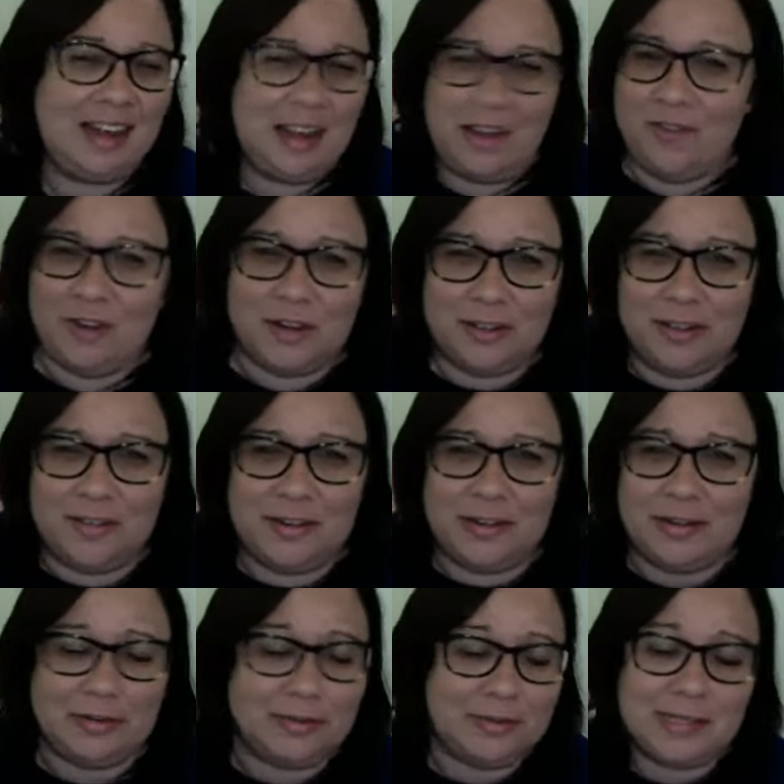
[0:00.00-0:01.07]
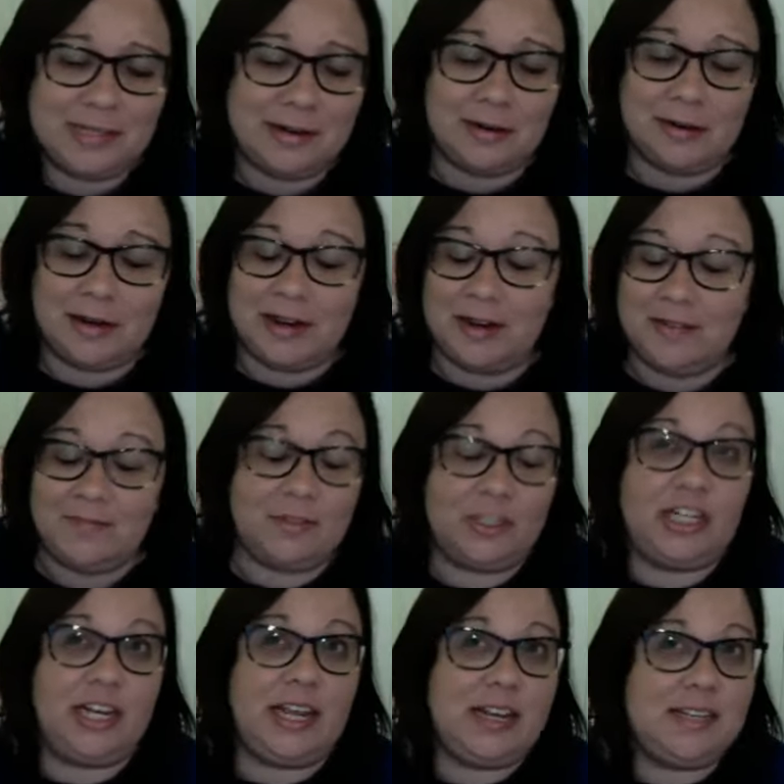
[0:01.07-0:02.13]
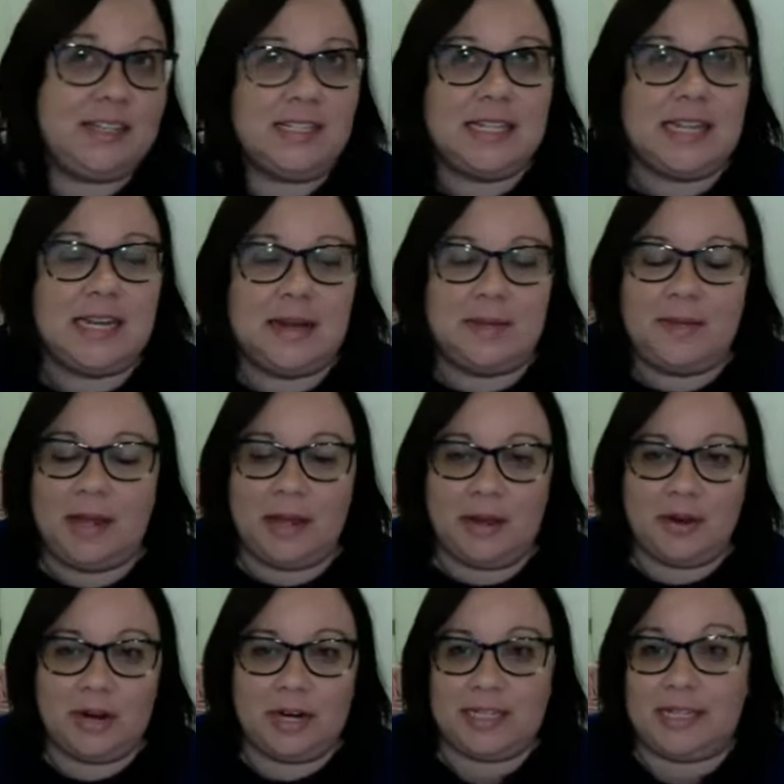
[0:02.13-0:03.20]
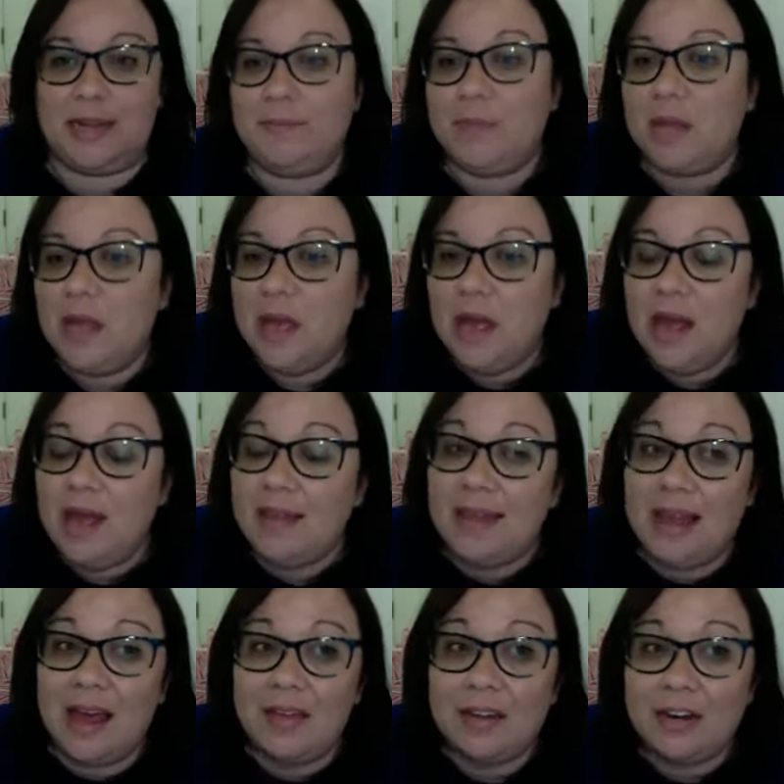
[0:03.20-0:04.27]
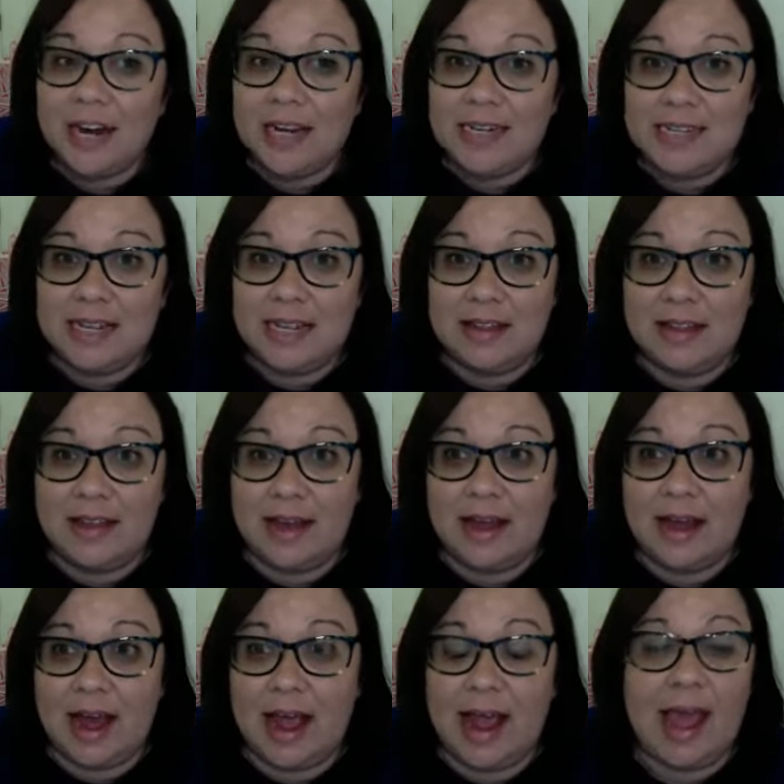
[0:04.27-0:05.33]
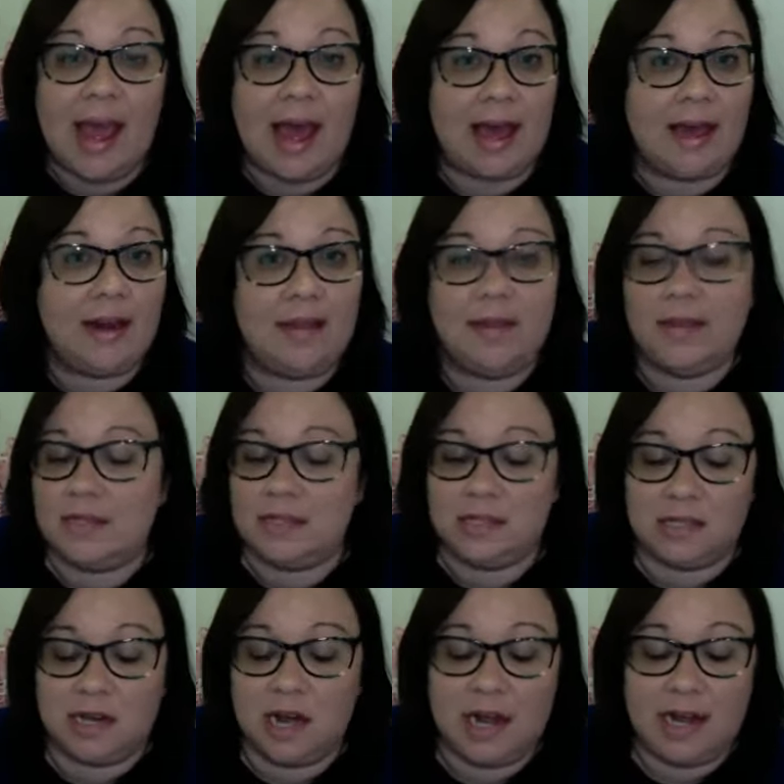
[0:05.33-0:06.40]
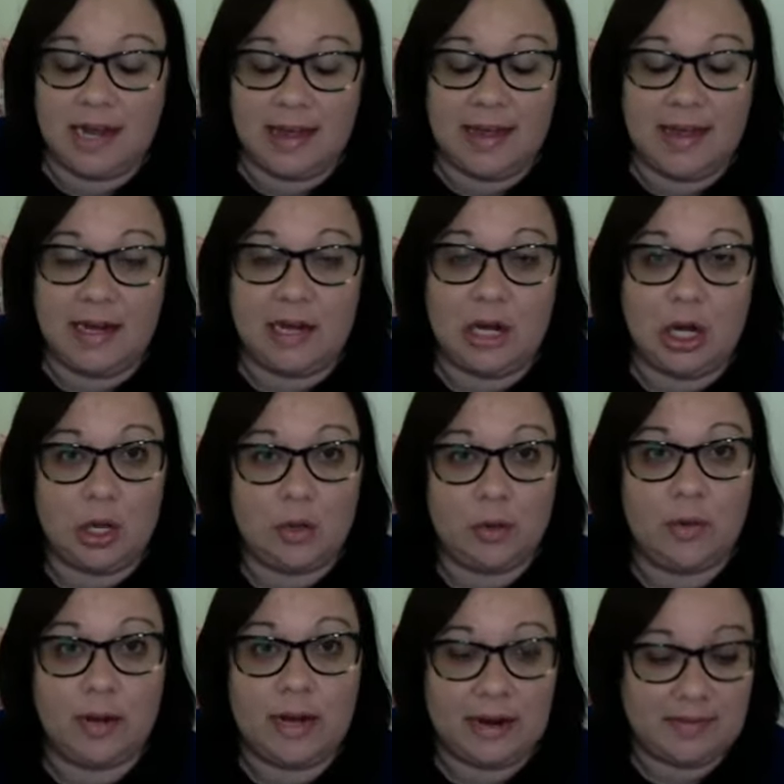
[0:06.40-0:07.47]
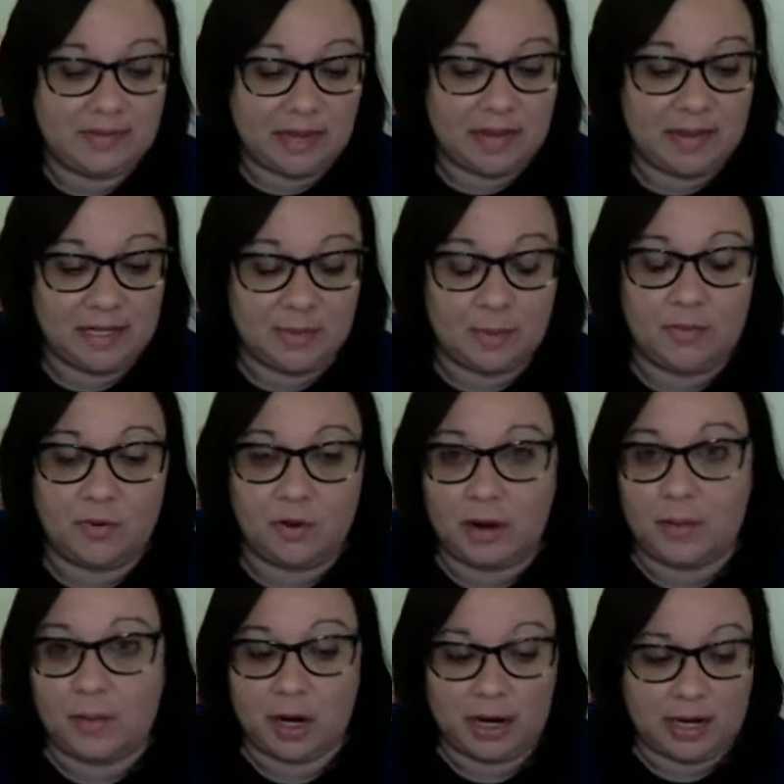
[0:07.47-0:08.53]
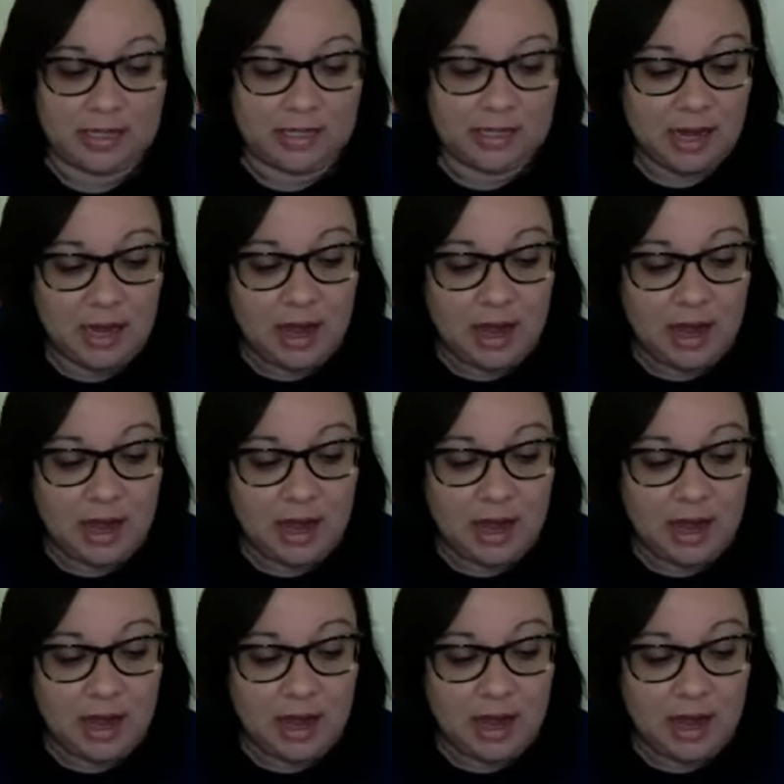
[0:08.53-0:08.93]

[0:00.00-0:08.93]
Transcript: if her living room is decorated for chickens, then I mean, go crazy. The other idea that I had, and this is not anything new, and I've done this before at parties,